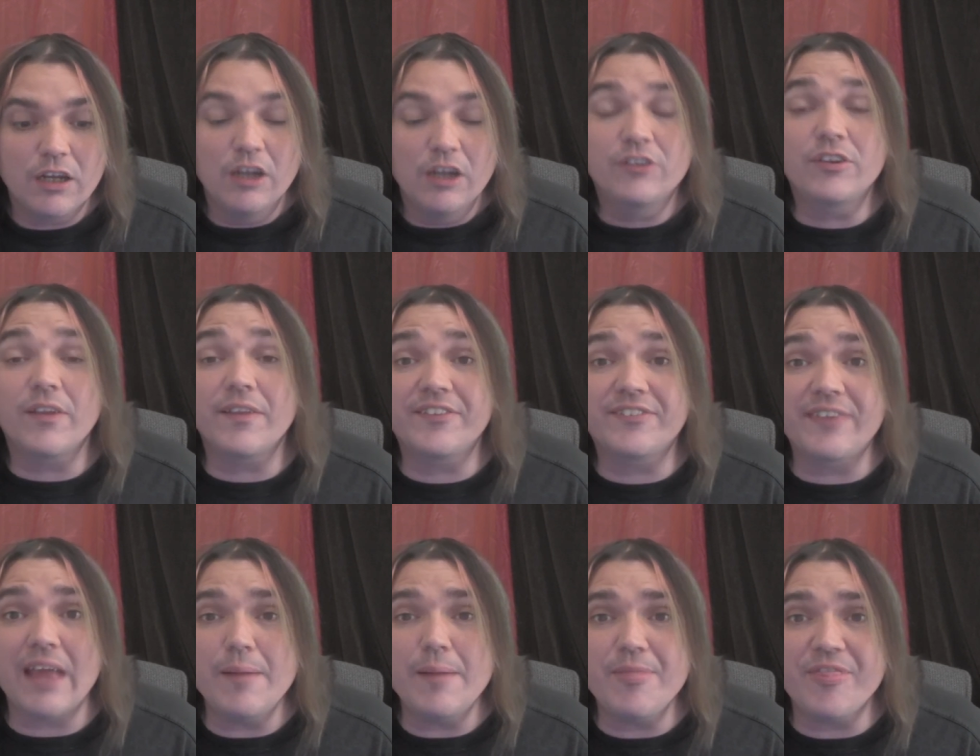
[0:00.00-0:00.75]
So the
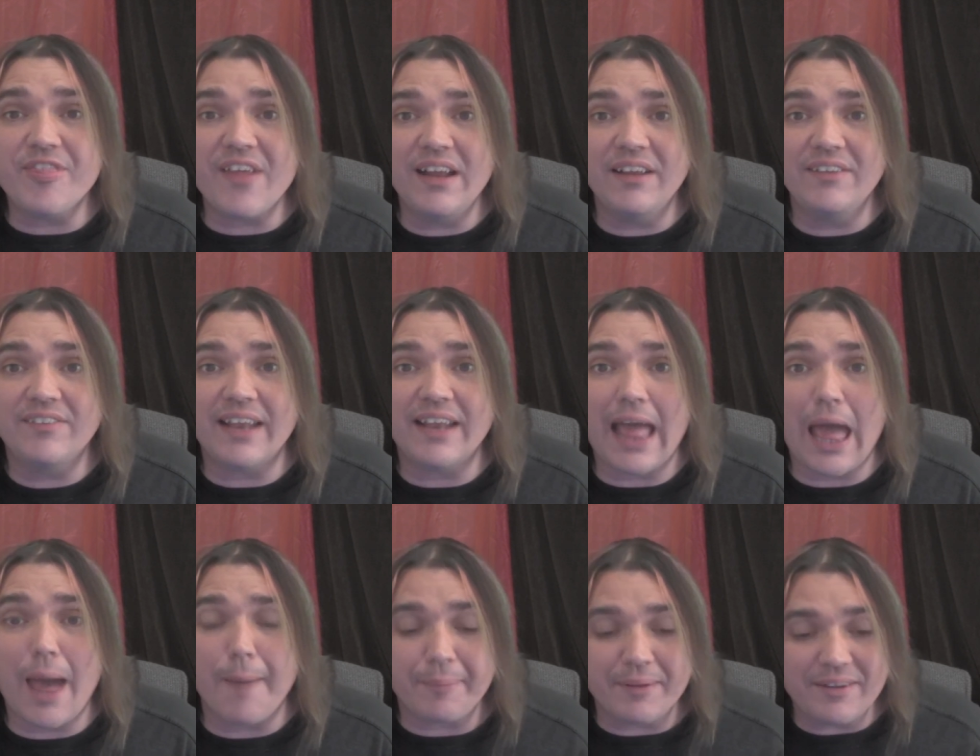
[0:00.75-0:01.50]
same things that
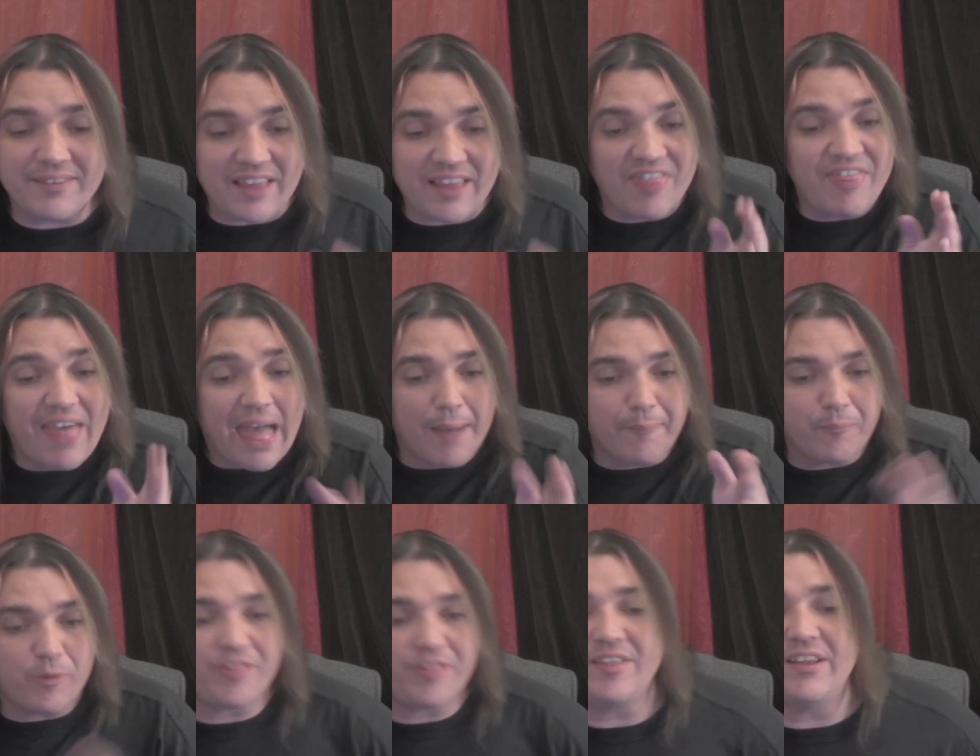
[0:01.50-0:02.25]
happened to
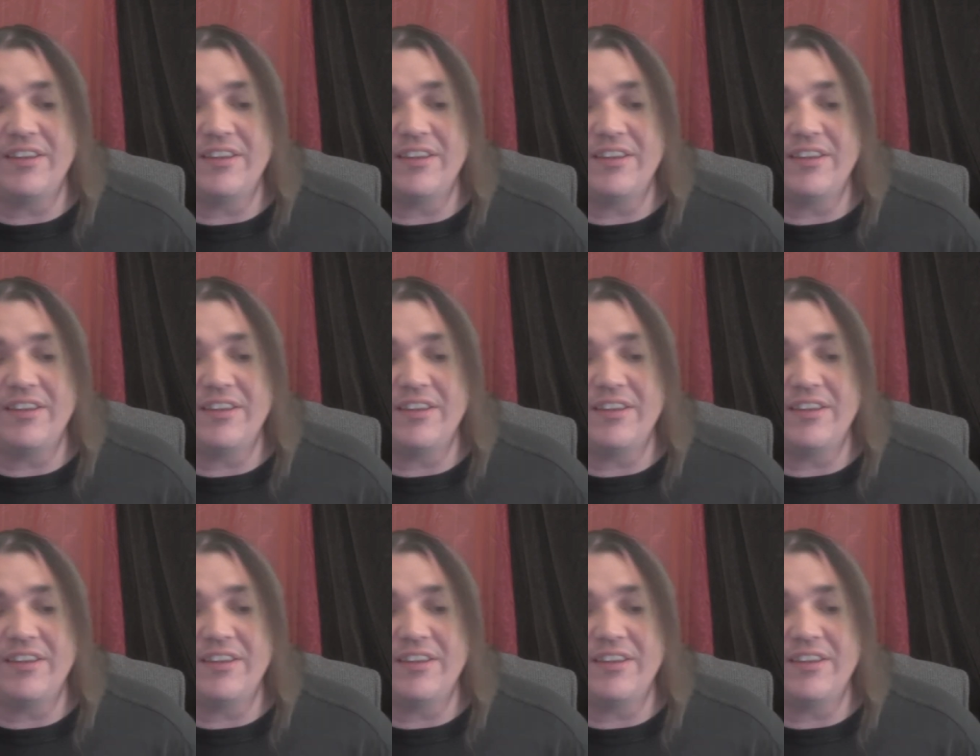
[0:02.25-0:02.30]
them with